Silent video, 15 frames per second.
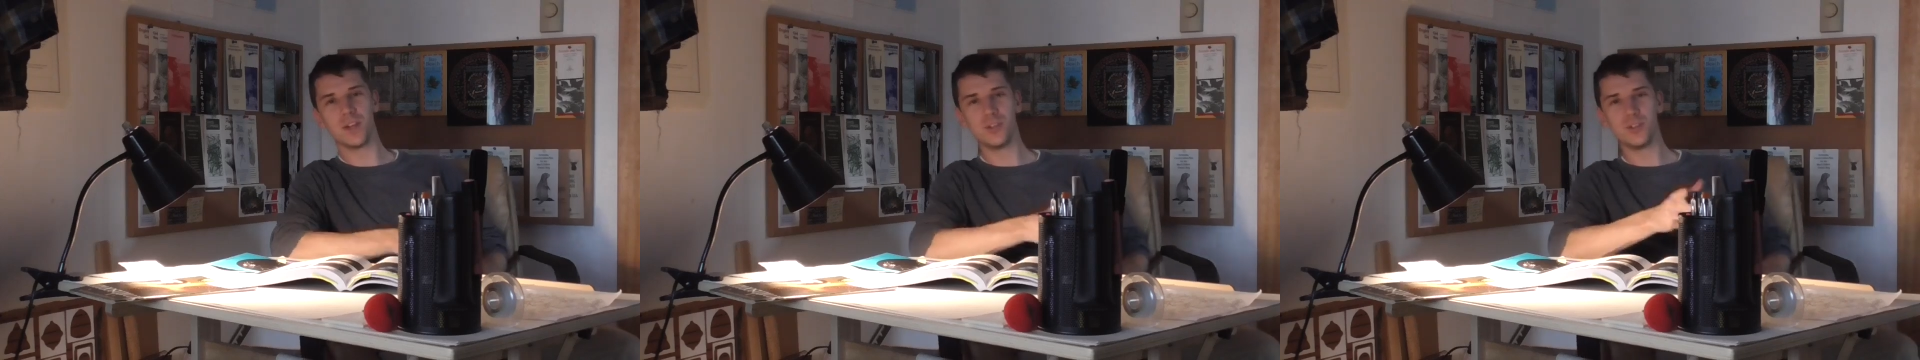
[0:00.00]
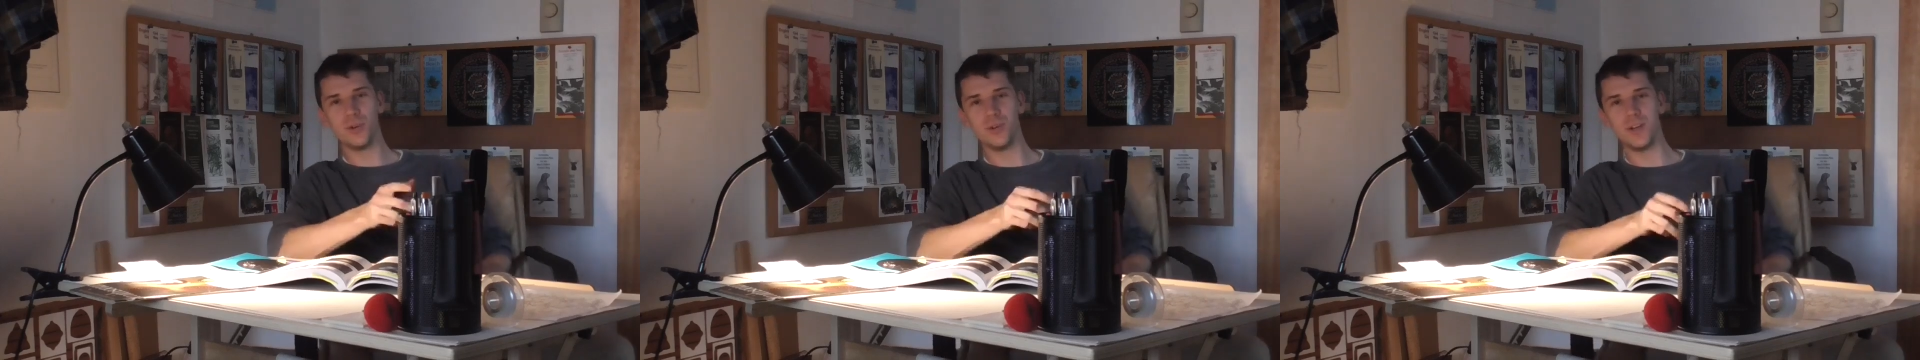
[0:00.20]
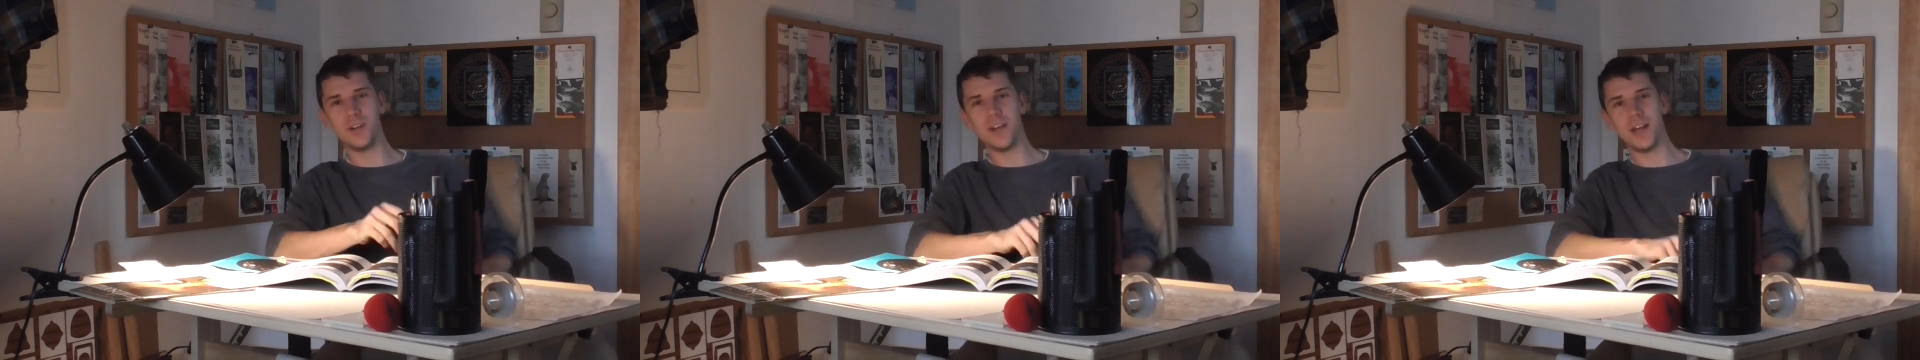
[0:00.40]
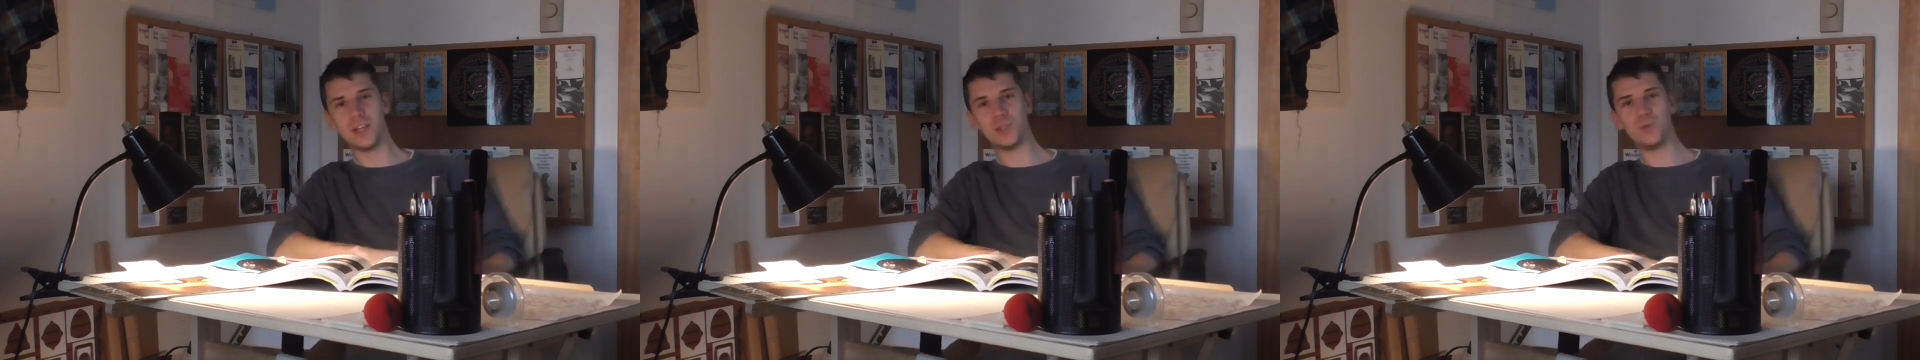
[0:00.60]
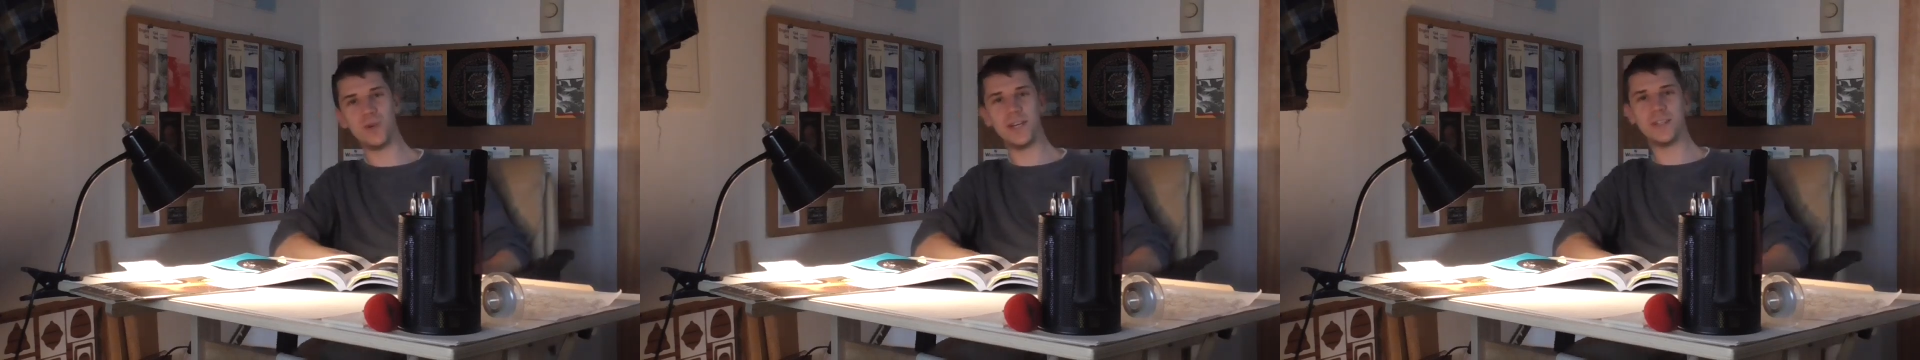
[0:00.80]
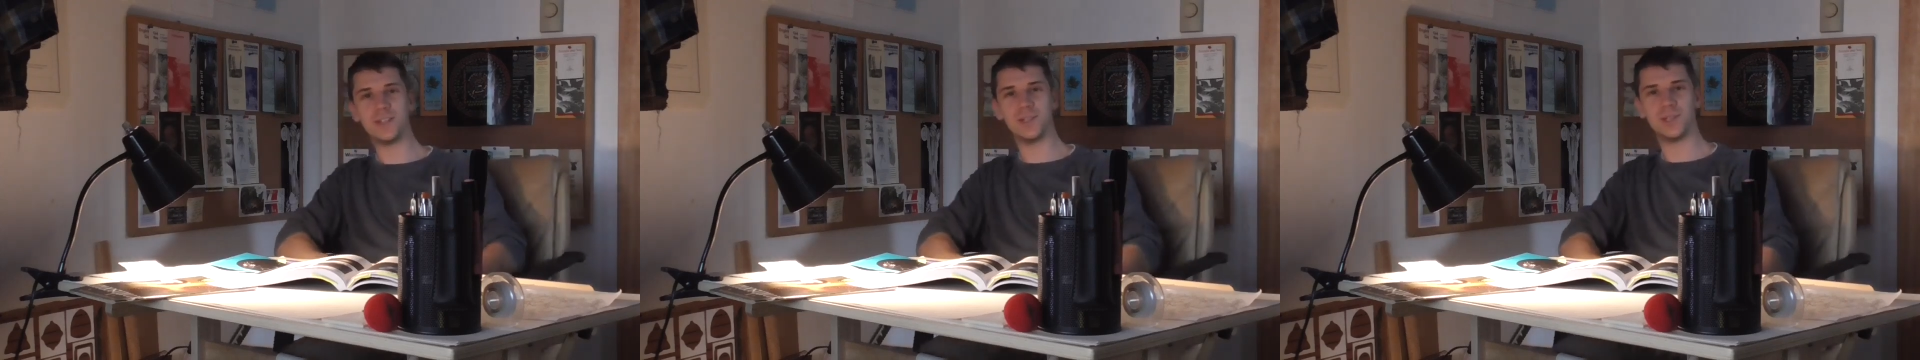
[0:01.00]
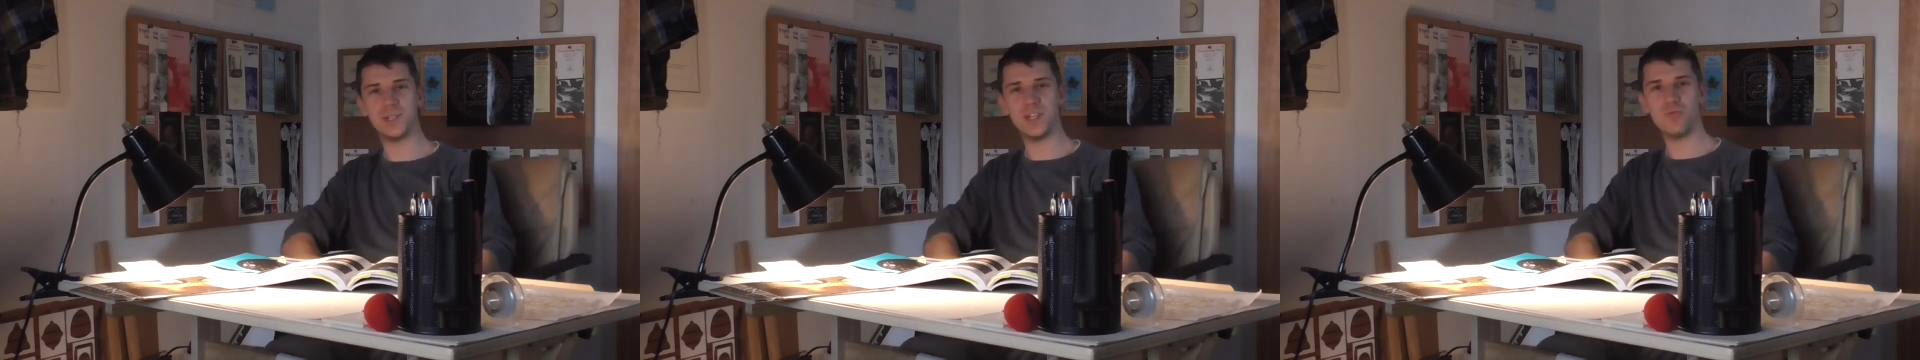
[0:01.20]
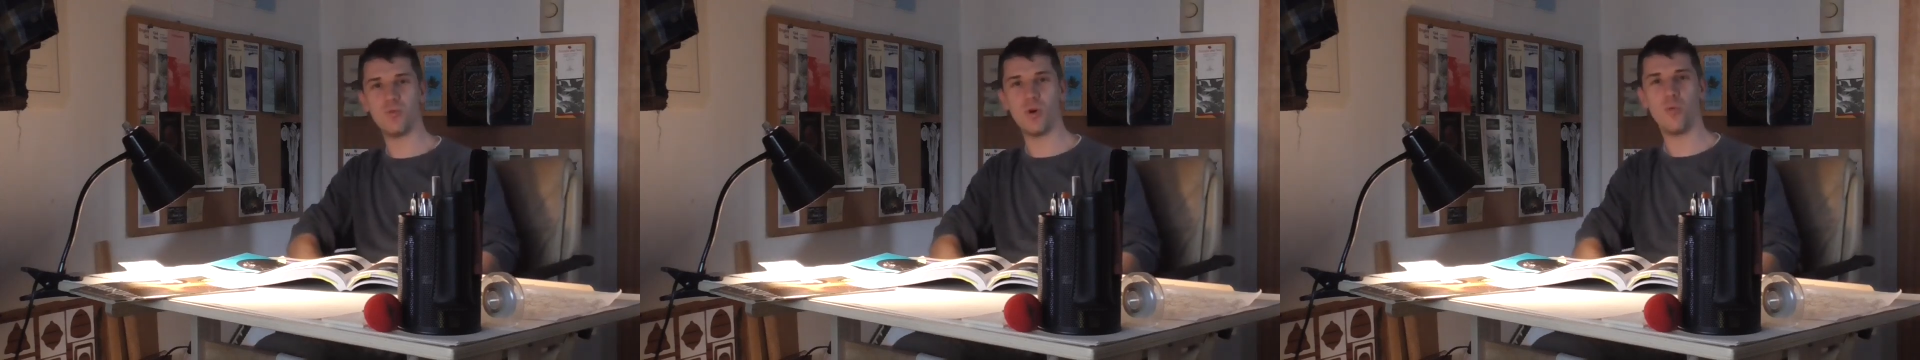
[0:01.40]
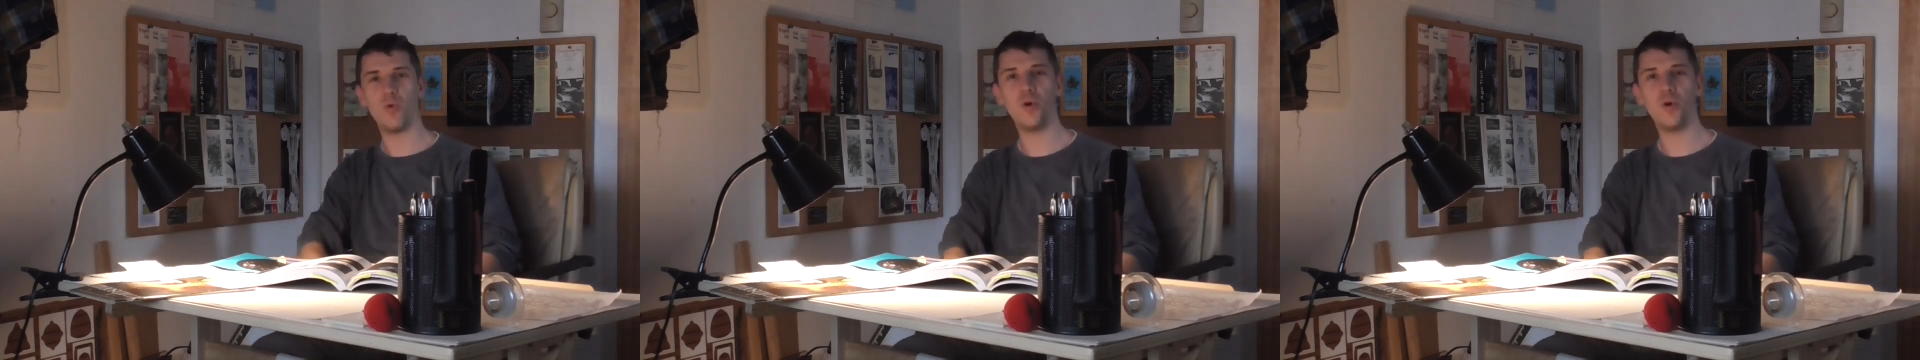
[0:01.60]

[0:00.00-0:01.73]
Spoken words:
Tune in next week to see what